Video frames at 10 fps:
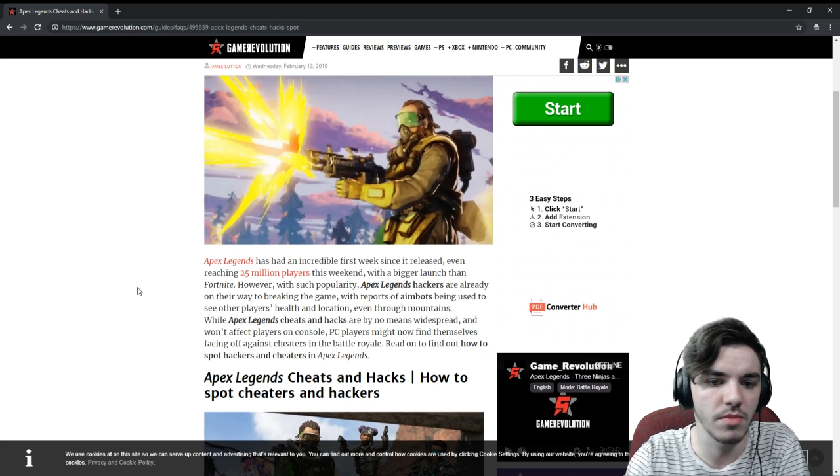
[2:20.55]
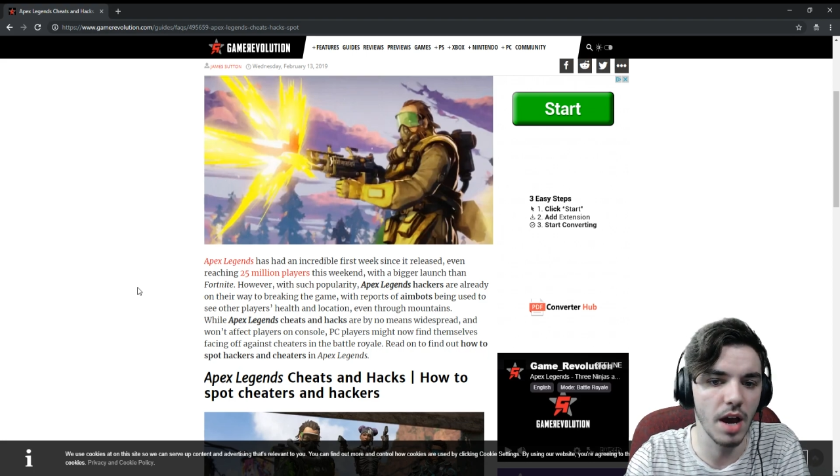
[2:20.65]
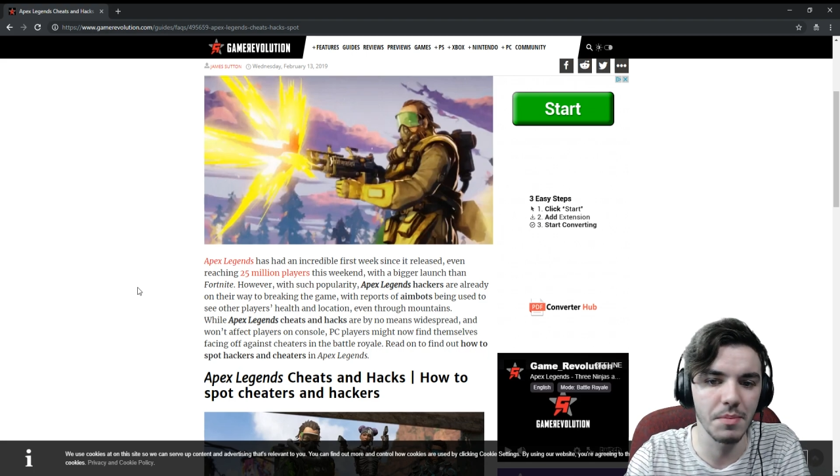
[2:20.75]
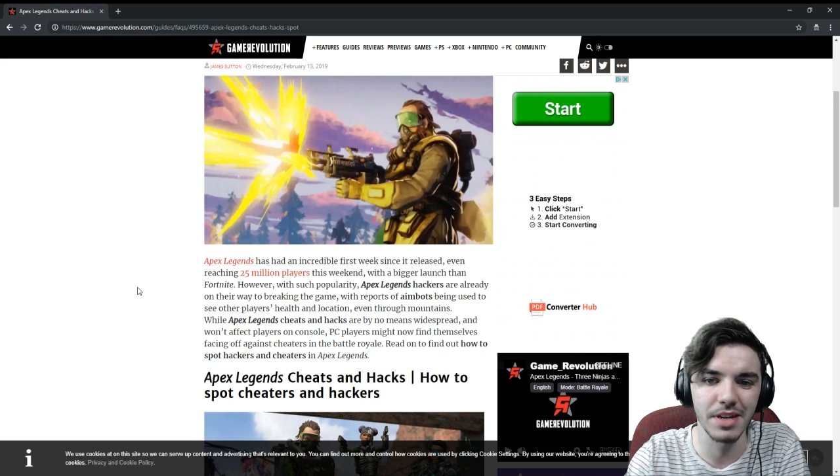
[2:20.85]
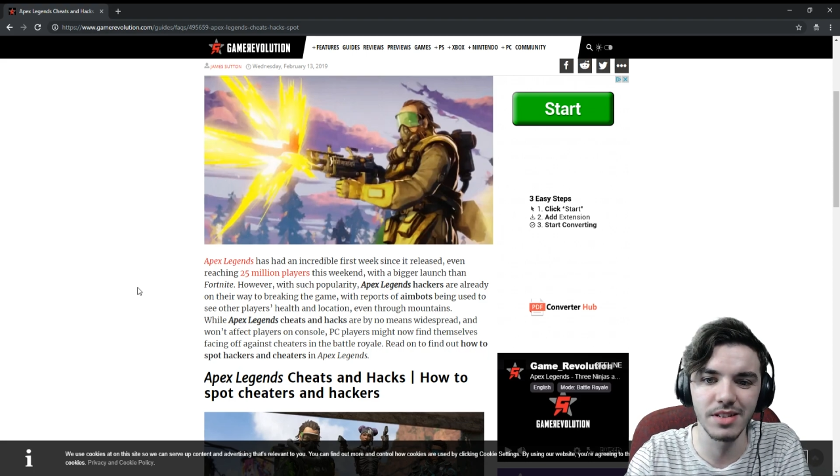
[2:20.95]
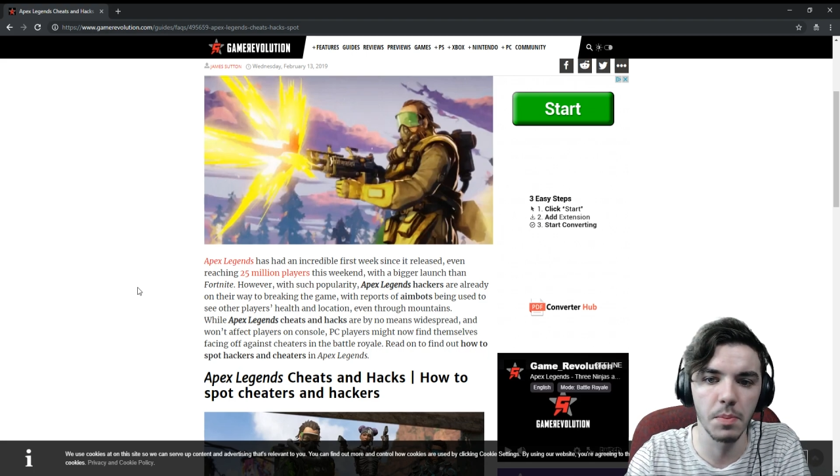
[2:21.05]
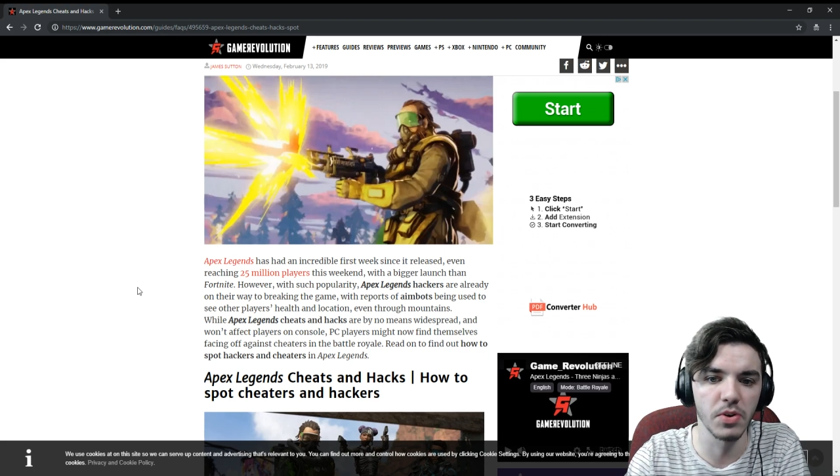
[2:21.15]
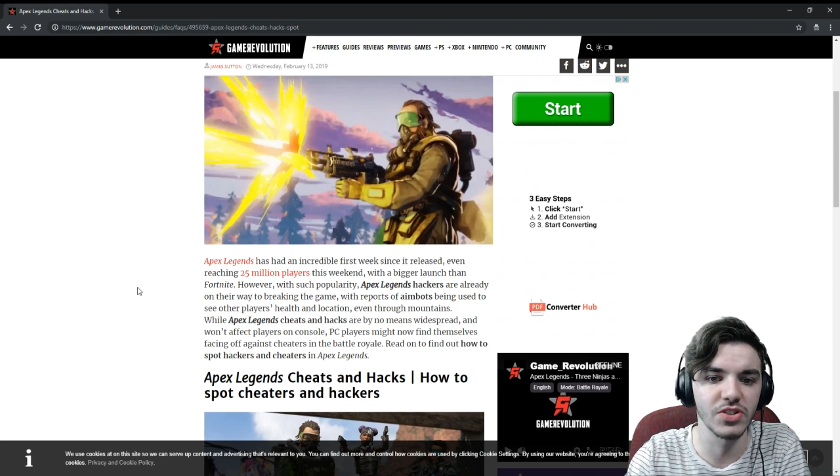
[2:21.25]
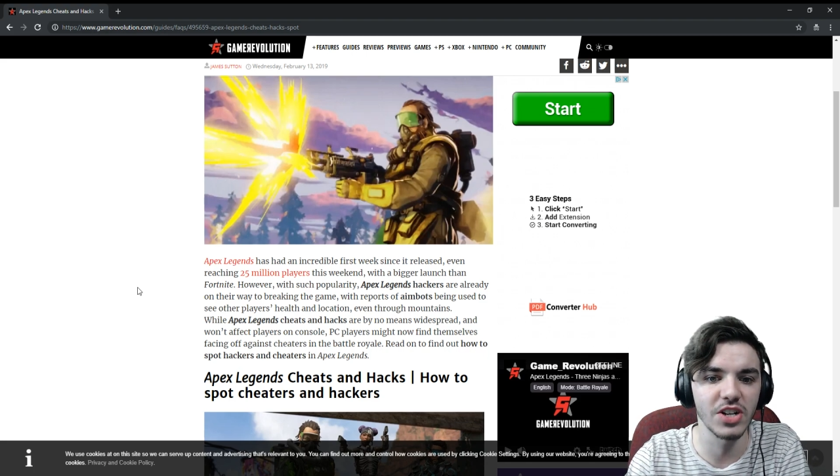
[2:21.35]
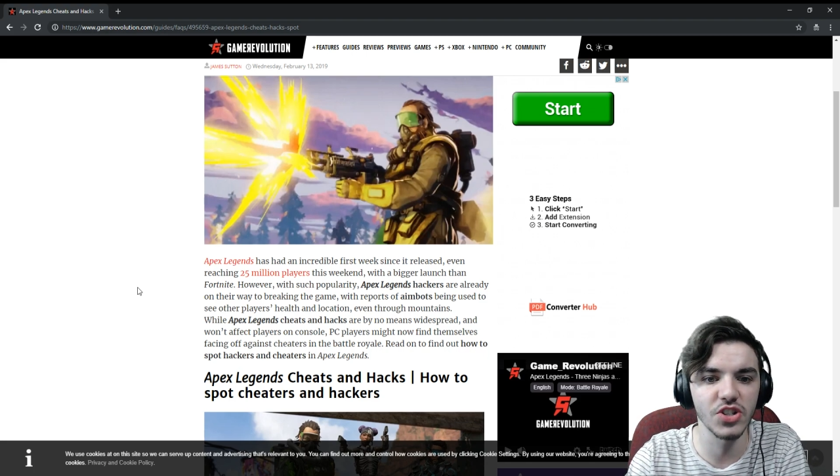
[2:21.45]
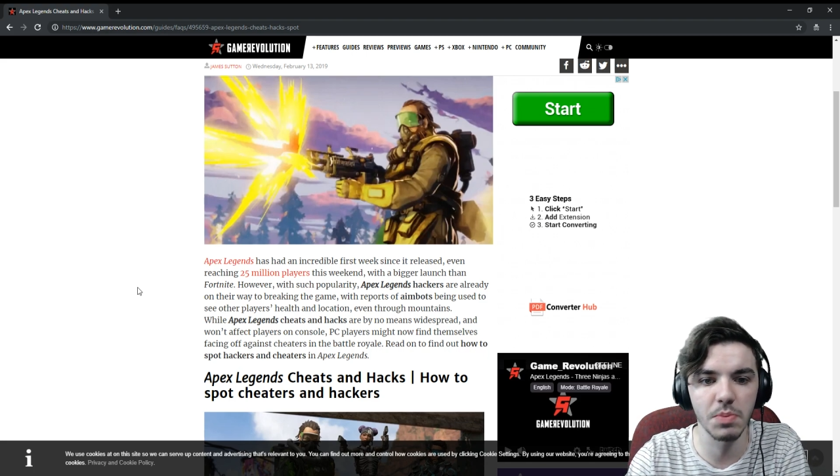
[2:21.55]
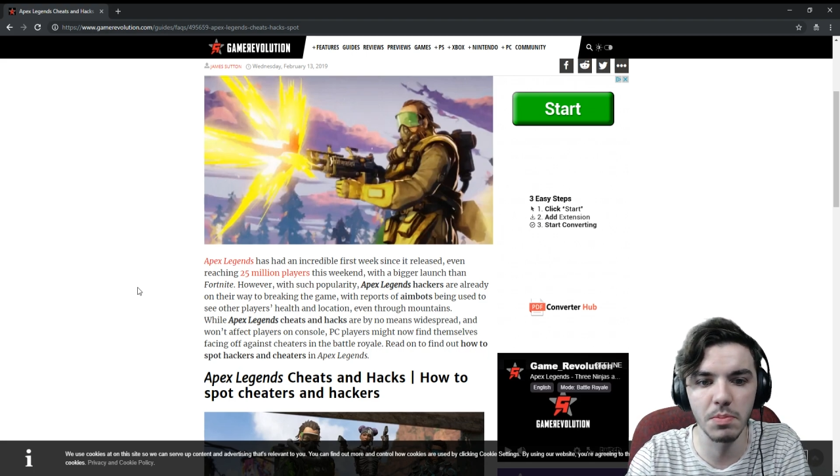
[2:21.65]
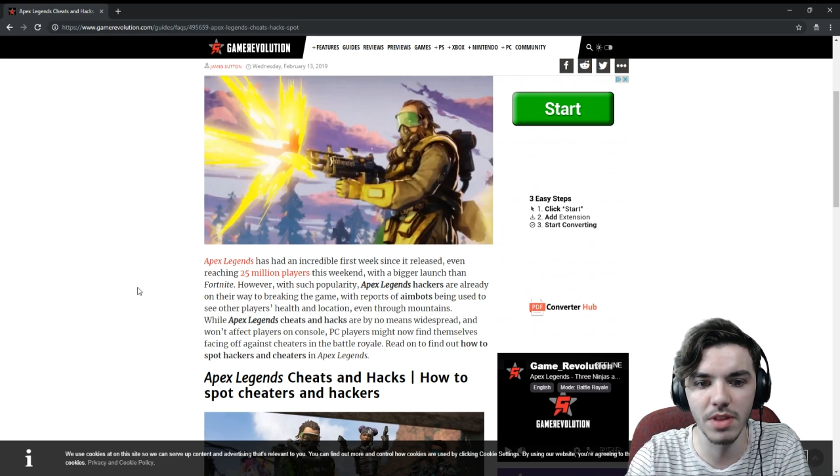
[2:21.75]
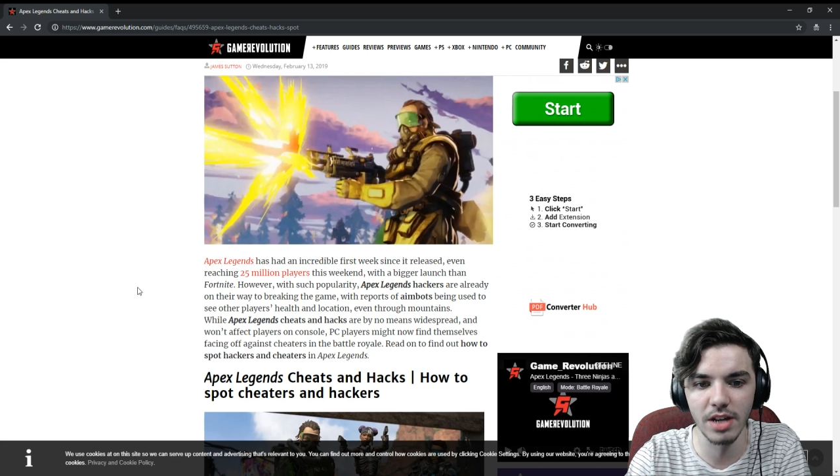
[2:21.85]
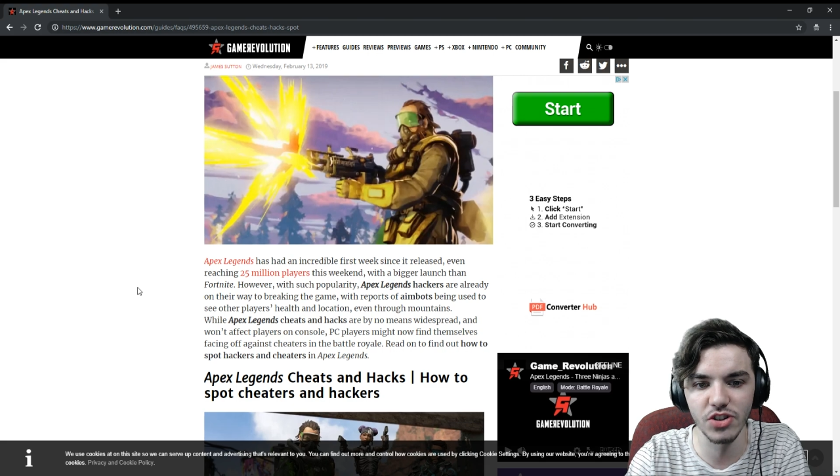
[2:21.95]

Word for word: I mean, the percentage of people that